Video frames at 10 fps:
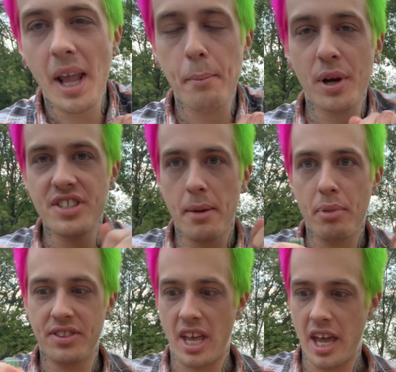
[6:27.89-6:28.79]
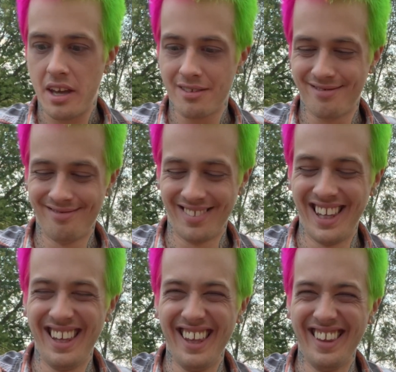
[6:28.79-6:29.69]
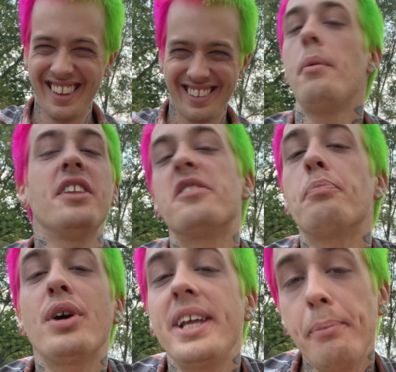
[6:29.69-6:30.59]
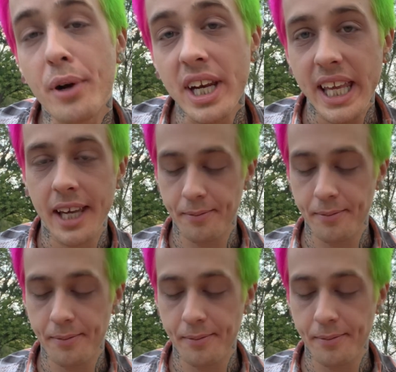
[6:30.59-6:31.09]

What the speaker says: Pretty pretty. It's pretty pretty.